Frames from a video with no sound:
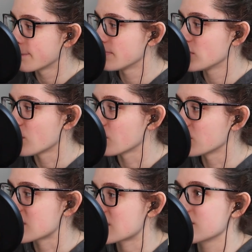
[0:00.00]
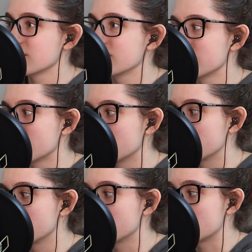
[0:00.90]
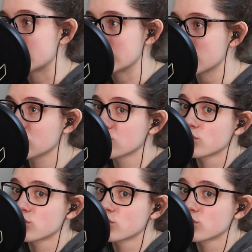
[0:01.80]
you know, this isn't